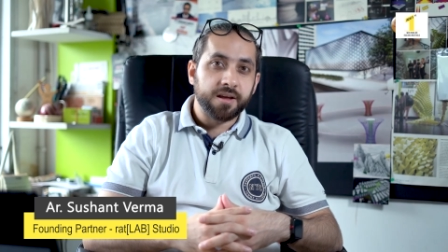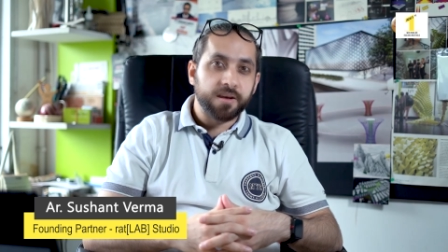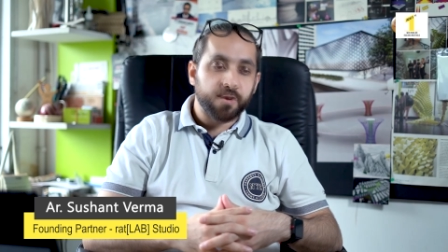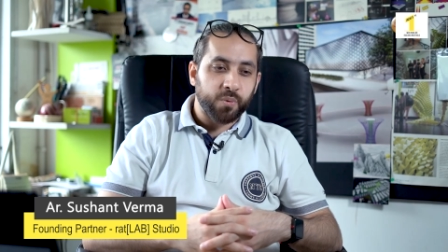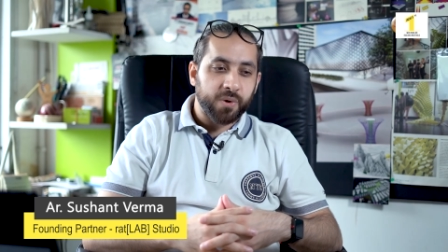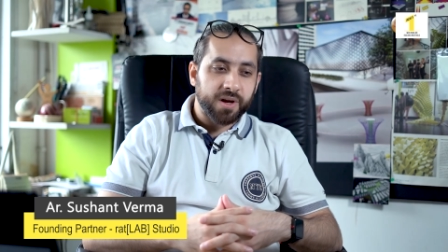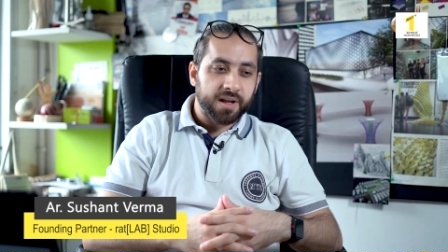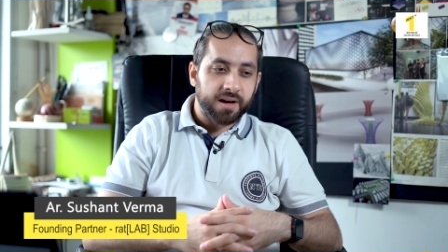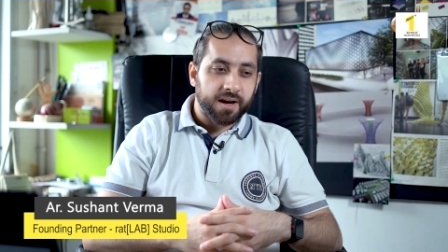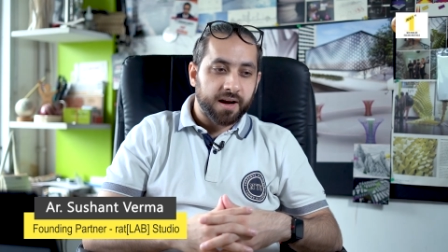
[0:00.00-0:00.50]

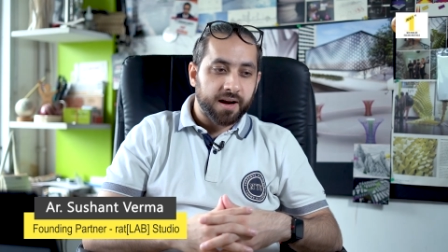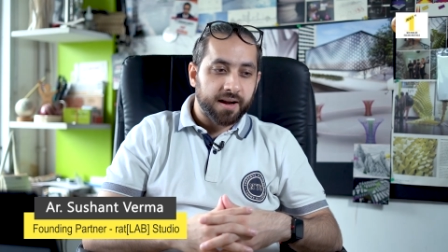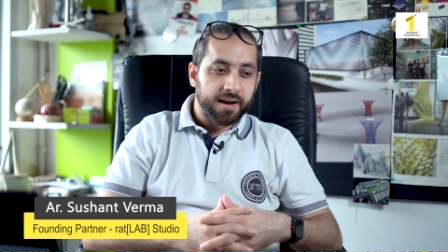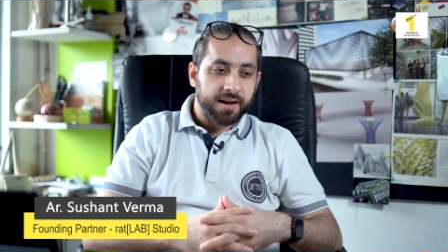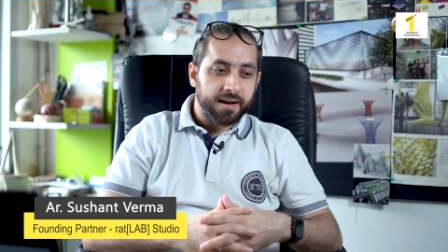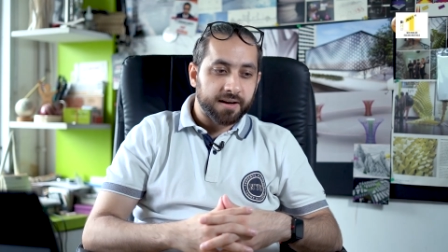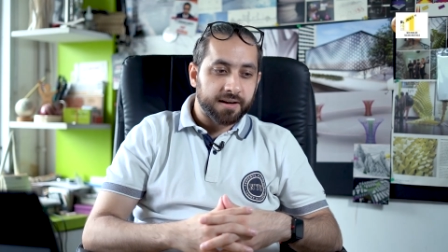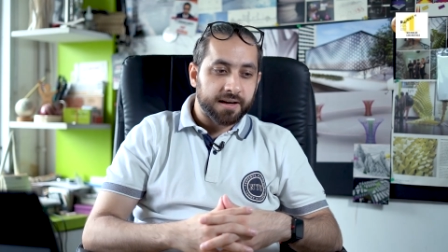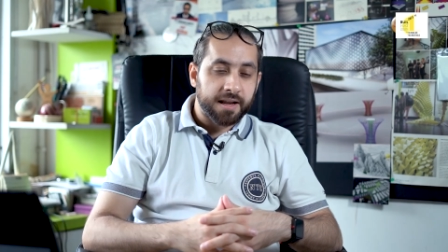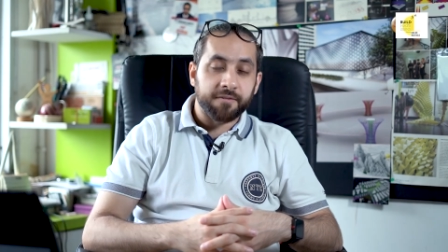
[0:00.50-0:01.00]
where
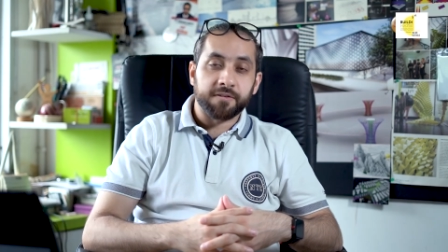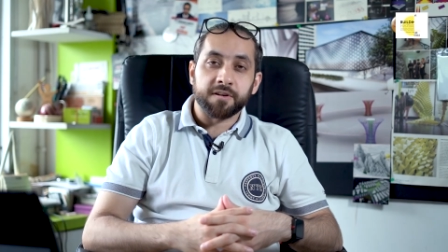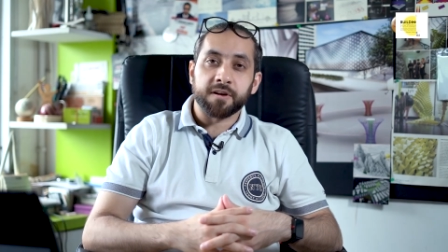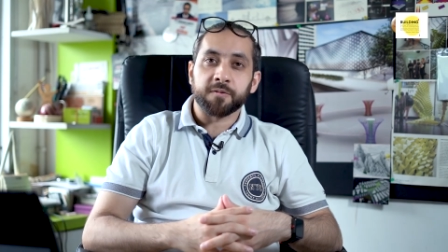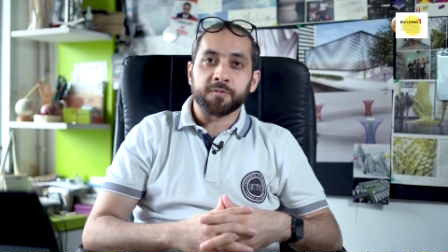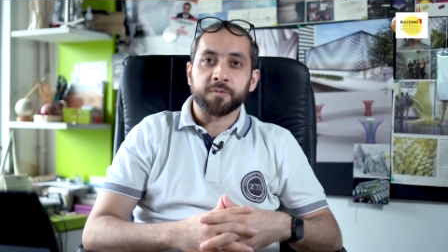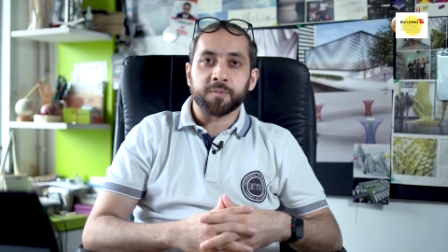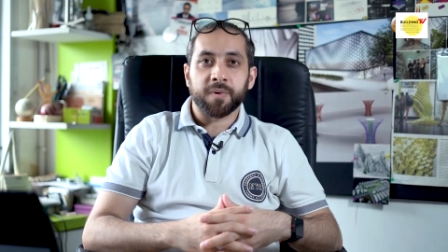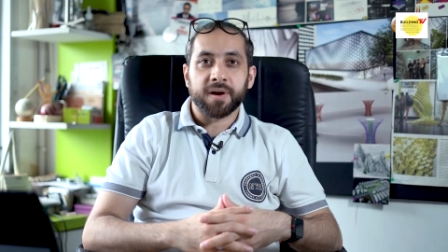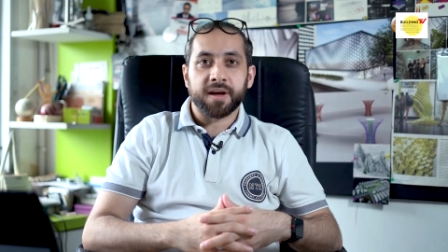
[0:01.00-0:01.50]
I
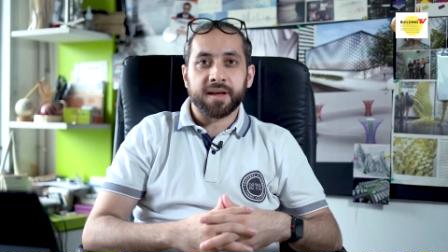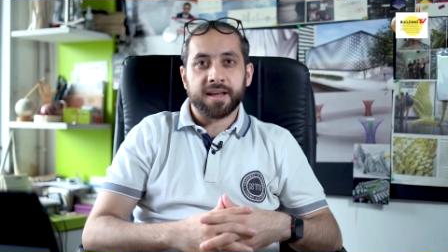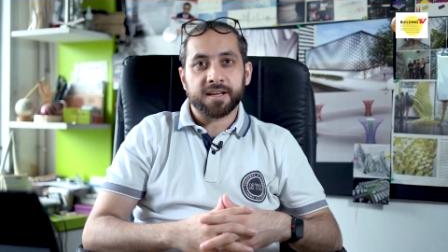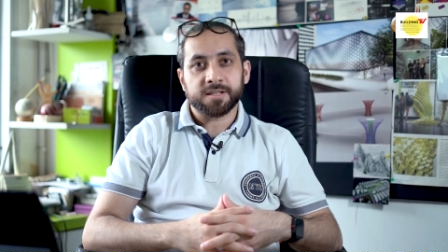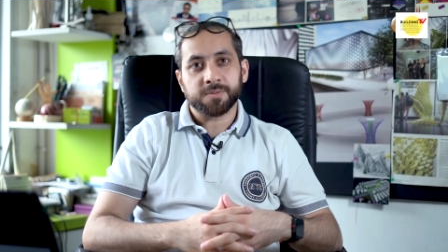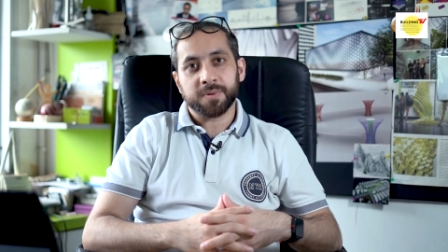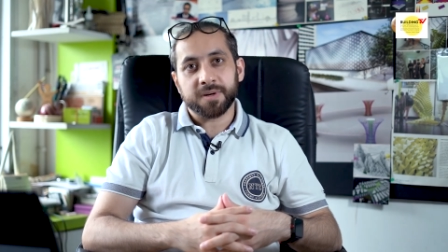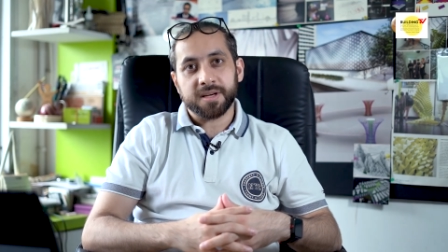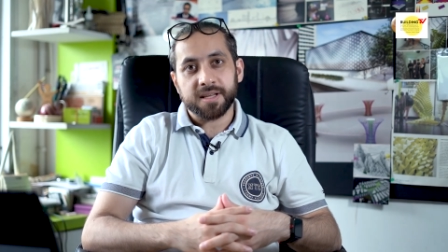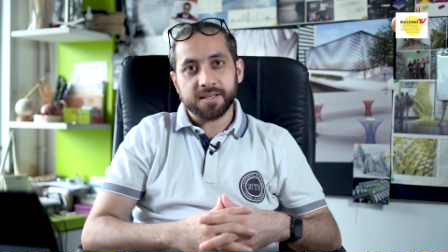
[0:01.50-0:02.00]
developed my
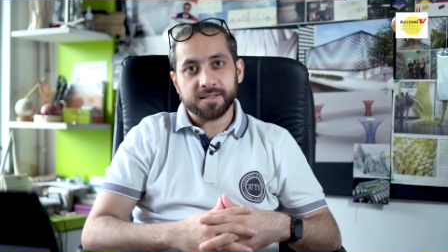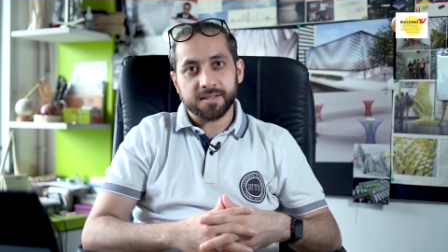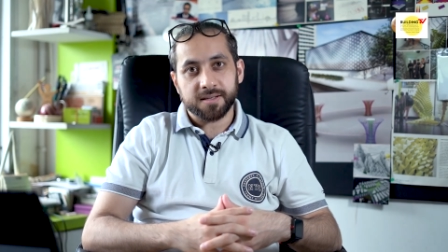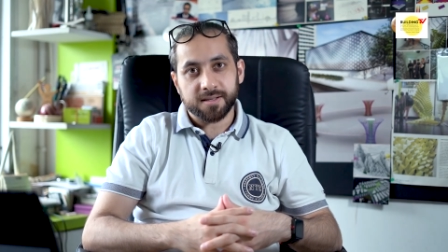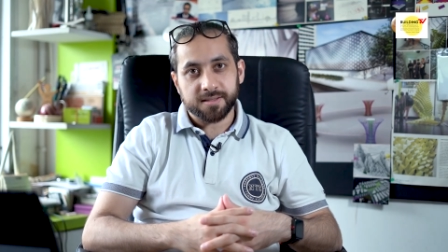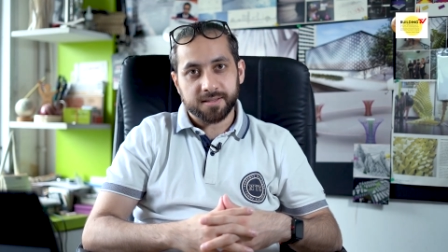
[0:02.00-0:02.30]
expertise in